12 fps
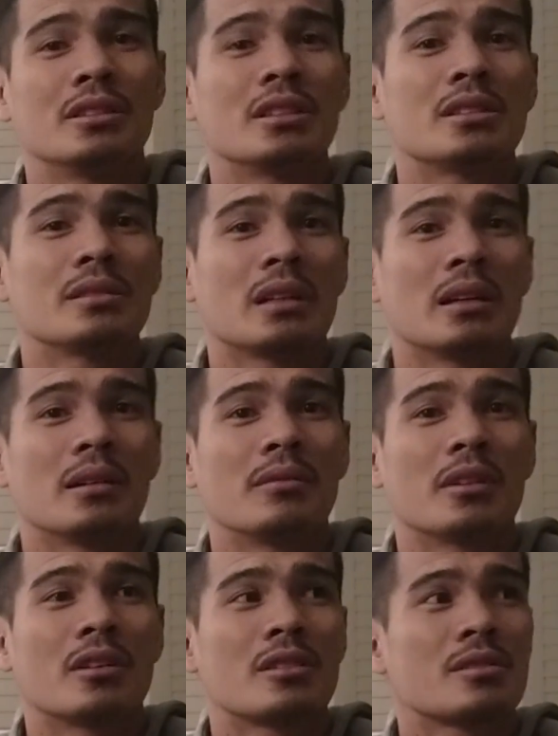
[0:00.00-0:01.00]
this
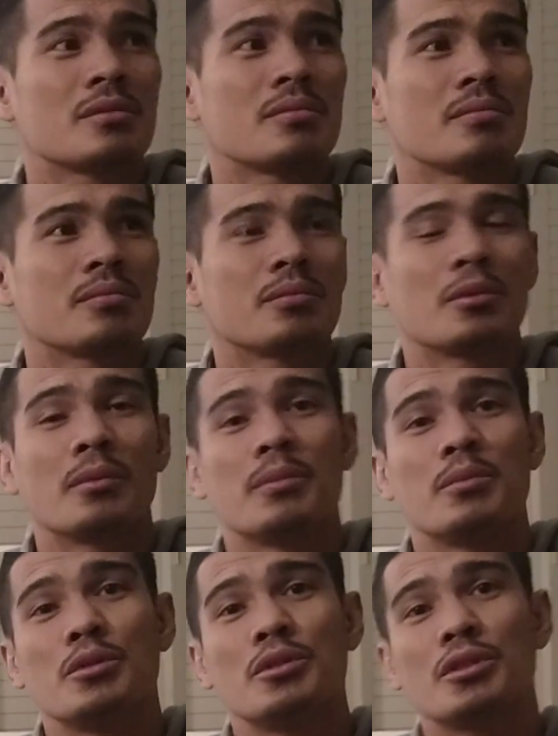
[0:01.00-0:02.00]
because for my
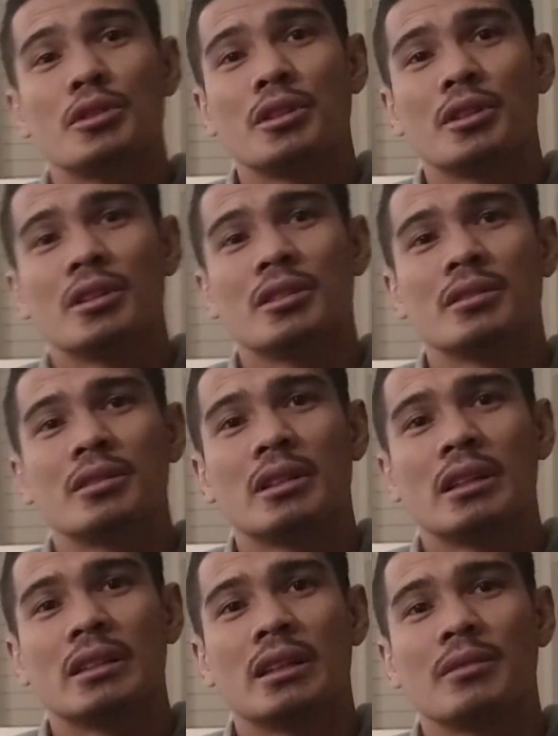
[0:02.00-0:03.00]
future,
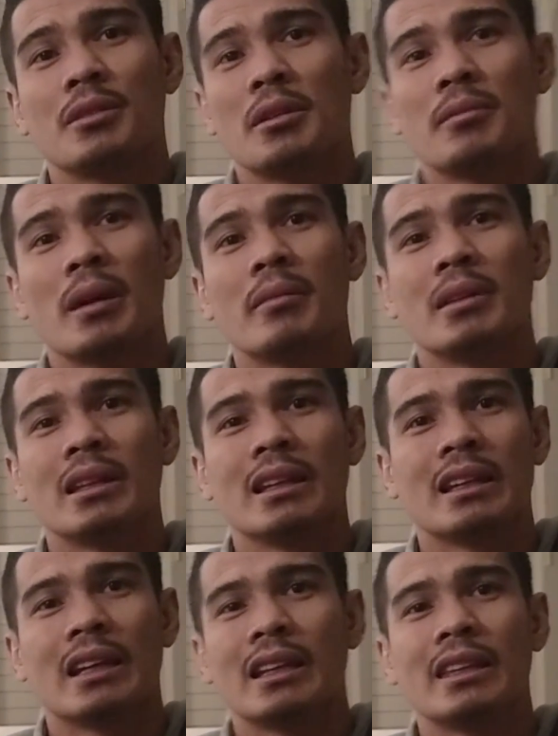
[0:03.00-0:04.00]
and then for my
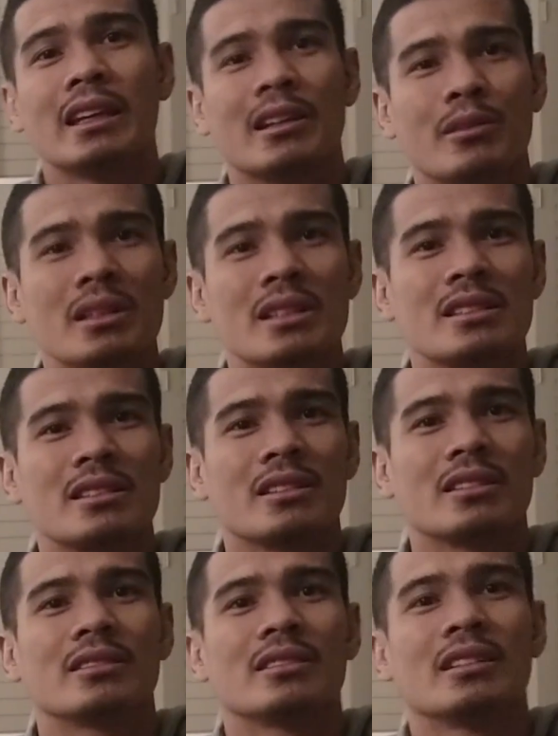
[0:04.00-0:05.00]
family, I take a risk,
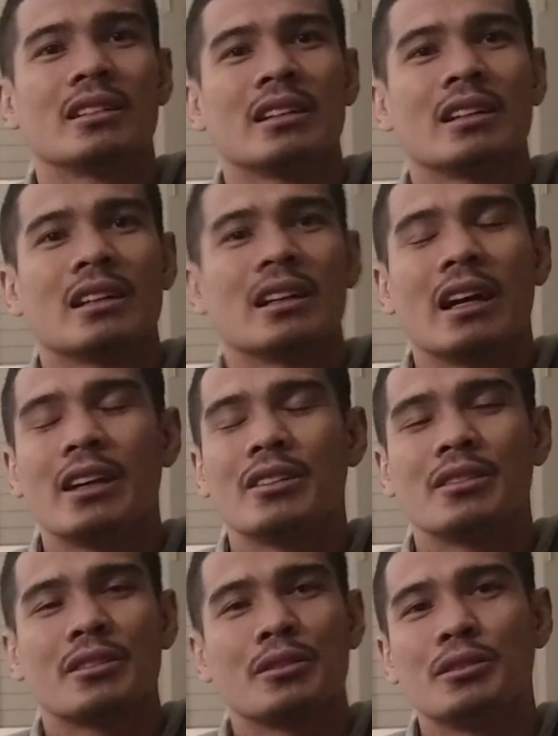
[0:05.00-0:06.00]
I
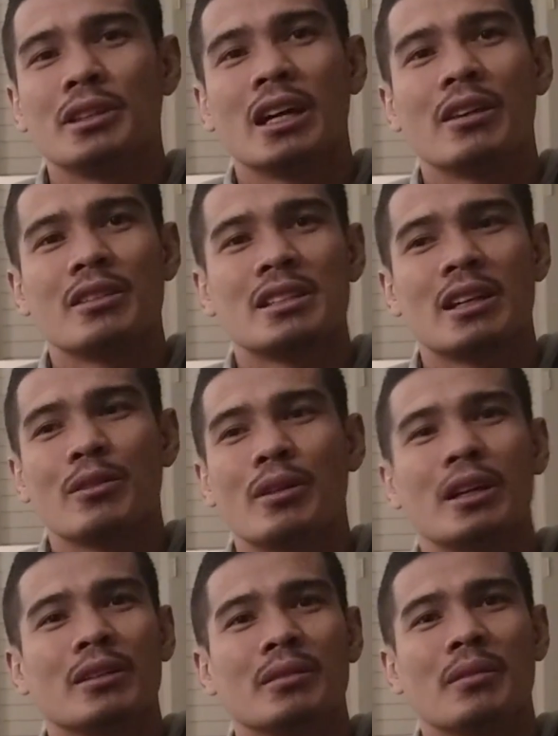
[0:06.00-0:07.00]
know Rigondeaux is
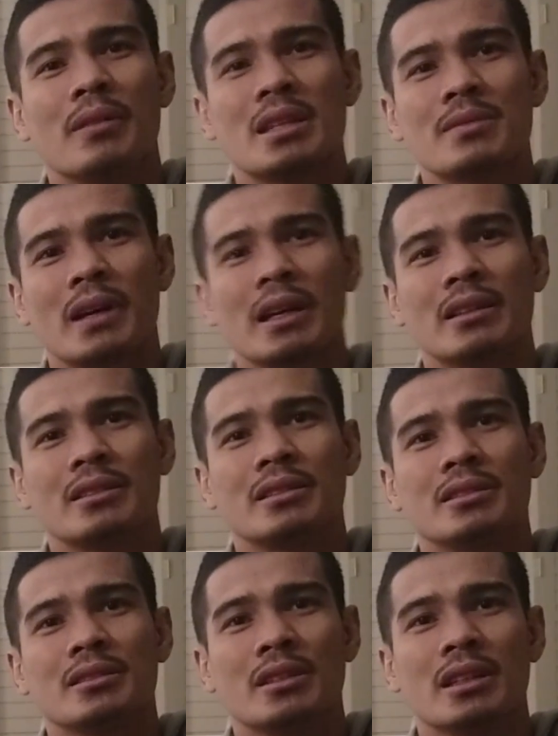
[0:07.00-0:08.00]
one of the best fighter
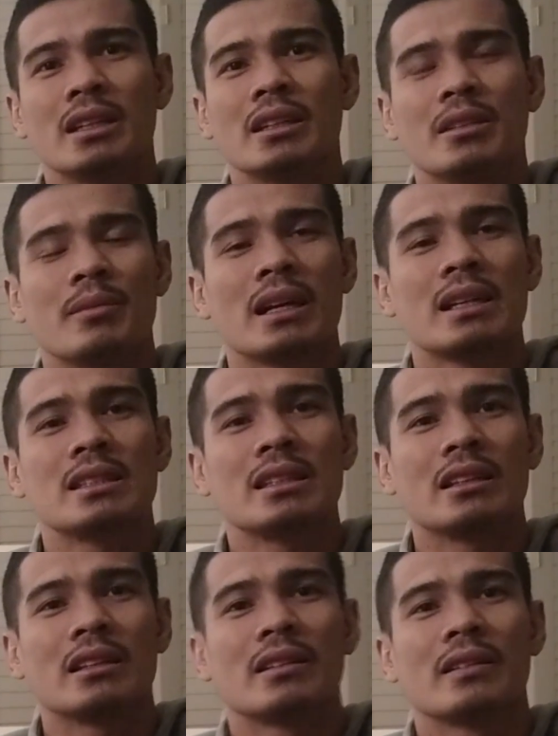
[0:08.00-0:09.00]
today in boxing.